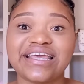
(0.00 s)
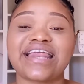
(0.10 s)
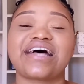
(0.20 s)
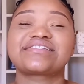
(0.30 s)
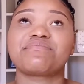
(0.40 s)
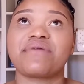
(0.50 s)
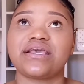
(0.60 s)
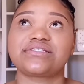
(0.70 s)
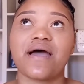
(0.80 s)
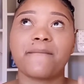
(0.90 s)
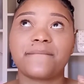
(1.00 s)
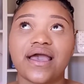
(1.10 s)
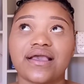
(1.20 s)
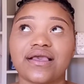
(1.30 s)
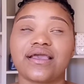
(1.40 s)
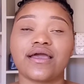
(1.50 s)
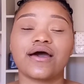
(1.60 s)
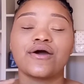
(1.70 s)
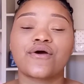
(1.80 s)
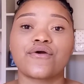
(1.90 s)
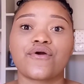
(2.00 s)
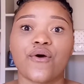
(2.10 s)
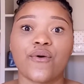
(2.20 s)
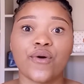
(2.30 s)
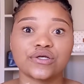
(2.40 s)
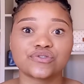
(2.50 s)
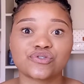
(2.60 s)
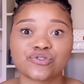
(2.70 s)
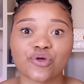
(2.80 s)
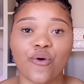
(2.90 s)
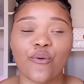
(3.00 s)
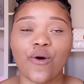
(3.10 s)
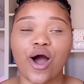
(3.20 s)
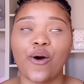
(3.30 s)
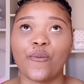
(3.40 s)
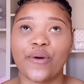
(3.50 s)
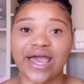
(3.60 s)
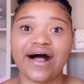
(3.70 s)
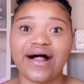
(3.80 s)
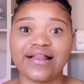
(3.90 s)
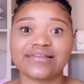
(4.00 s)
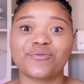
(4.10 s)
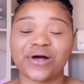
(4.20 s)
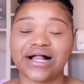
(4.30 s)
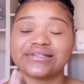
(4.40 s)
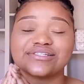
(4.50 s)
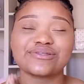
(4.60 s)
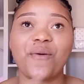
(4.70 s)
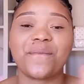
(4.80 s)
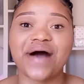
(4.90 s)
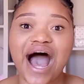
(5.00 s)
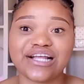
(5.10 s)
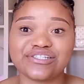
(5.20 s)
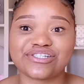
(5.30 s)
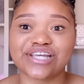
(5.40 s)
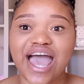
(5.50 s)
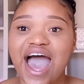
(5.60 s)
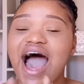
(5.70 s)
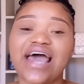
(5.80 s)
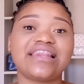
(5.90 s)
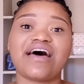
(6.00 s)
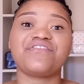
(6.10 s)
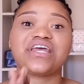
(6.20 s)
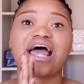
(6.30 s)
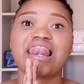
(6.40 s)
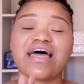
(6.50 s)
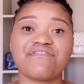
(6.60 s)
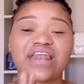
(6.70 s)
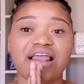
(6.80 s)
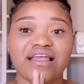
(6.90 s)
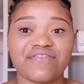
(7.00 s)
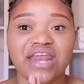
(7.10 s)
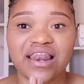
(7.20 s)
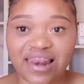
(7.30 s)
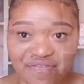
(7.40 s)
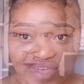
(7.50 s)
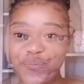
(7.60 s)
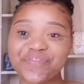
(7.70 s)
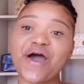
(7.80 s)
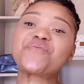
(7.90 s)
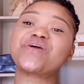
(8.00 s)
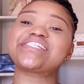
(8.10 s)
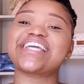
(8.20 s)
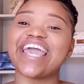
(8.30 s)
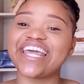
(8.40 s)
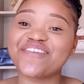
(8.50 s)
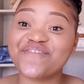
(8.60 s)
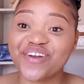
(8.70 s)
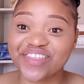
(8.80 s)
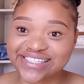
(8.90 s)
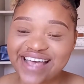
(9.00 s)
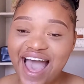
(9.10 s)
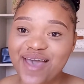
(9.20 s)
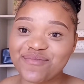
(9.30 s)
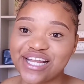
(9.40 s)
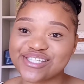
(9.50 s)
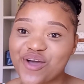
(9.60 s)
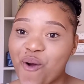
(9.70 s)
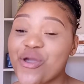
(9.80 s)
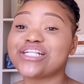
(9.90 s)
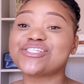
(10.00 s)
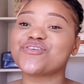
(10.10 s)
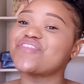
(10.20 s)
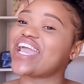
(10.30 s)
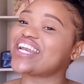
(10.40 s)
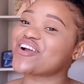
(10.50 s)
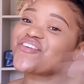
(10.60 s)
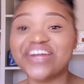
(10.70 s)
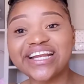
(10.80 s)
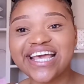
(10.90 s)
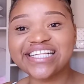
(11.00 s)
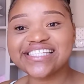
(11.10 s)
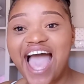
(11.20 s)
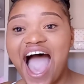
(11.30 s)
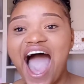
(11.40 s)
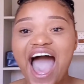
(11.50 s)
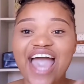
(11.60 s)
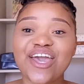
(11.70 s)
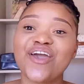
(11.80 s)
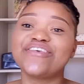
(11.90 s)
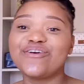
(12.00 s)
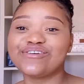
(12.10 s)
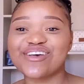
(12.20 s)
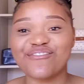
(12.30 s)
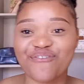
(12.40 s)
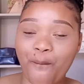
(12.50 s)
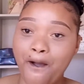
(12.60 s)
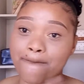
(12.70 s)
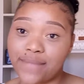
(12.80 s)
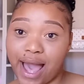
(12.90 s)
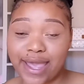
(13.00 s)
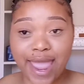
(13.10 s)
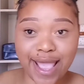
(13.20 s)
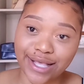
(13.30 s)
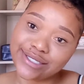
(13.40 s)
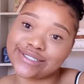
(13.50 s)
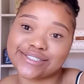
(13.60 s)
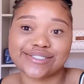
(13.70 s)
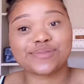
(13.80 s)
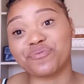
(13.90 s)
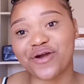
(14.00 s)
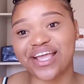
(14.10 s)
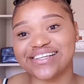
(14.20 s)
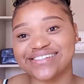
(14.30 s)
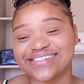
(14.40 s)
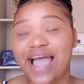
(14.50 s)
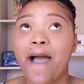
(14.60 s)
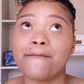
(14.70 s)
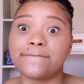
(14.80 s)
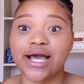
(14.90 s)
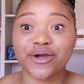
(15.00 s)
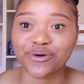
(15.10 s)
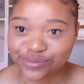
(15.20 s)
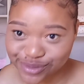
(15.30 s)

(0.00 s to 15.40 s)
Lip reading: it has made my hair grow so well, so much. I love it. I love it. I love it. I love it. So without wasting any further time, let's go into the ingredients I use for my hair spray. My growth